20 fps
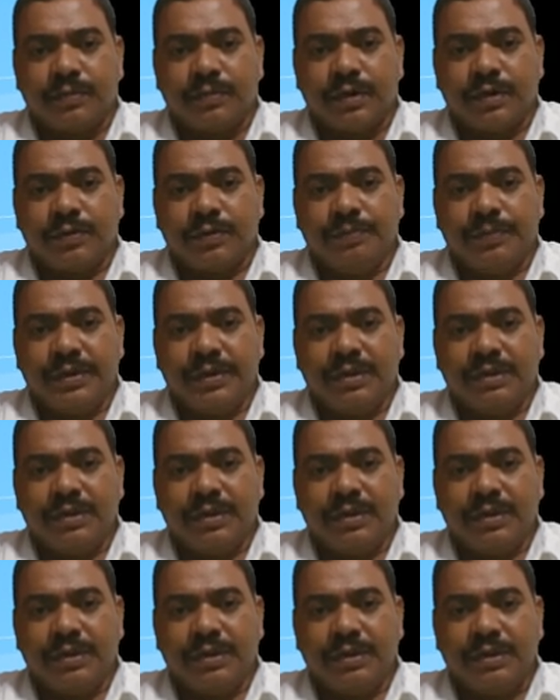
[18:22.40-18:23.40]
if
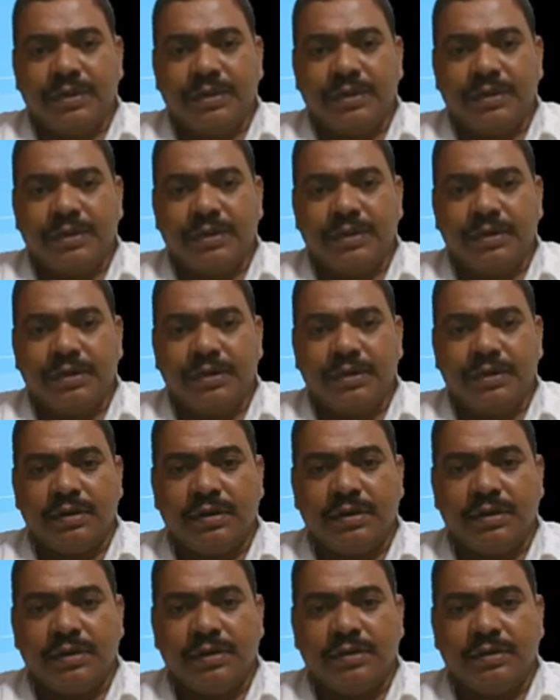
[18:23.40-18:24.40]
B3
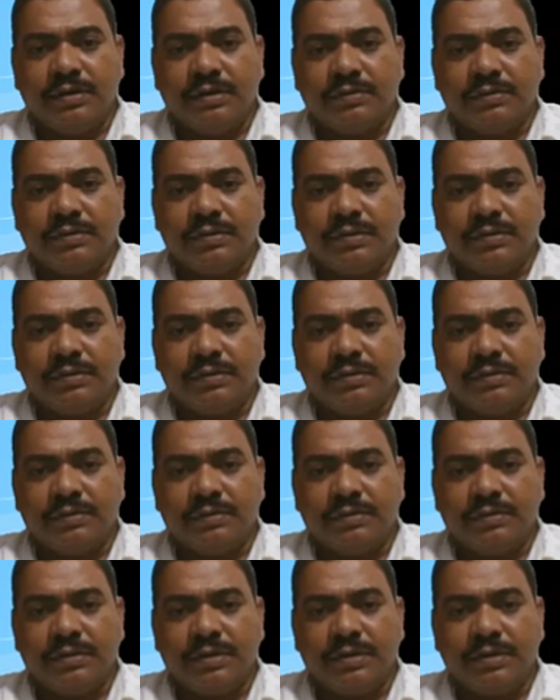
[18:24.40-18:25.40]
is equal to,
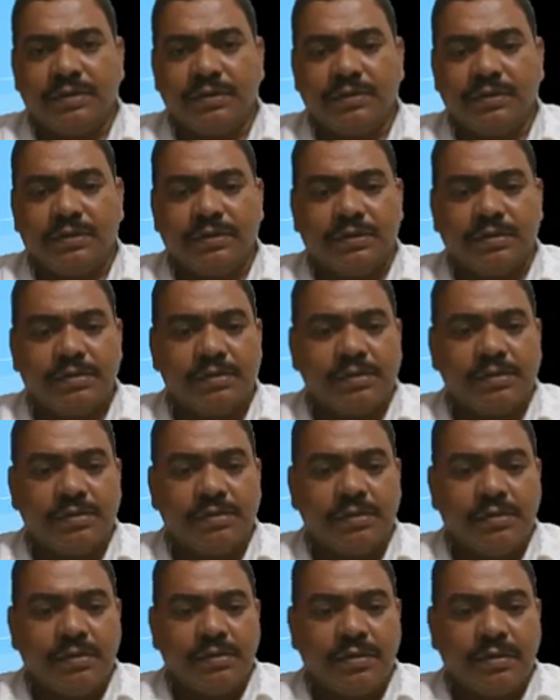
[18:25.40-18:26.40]
sorry,
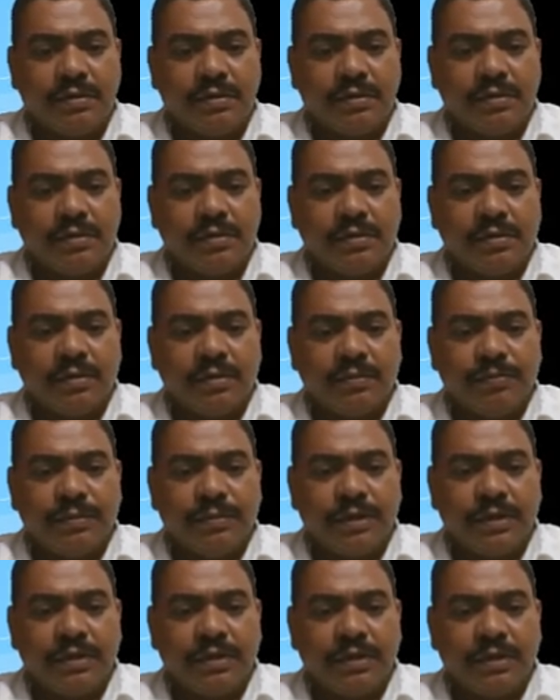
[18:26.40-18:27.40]
if
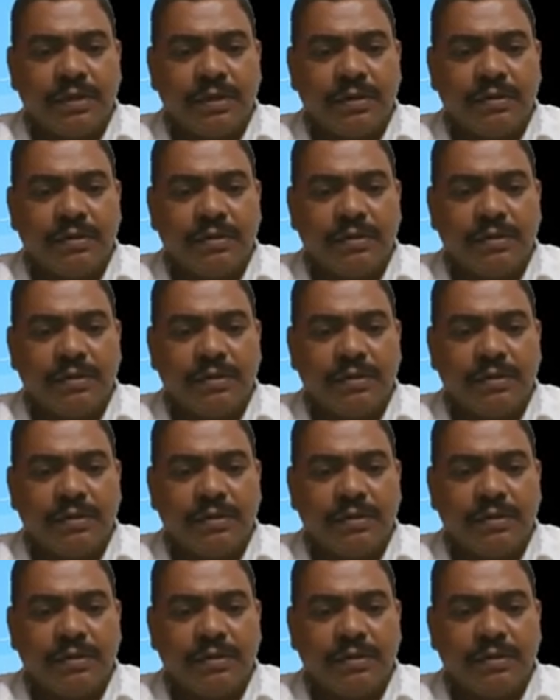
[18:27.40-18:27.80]
B3